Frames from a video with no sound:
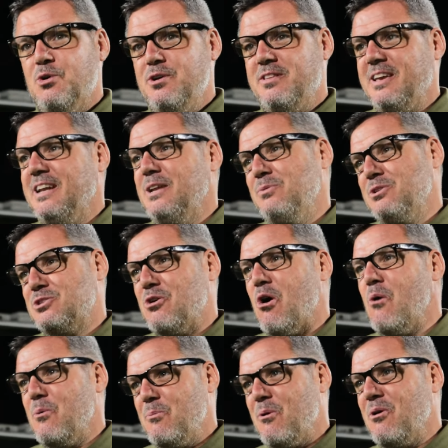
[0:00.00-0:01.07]
Ideally, we'd
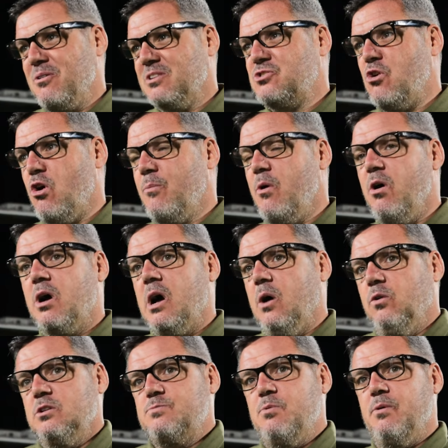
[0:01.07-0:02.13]
score more goals.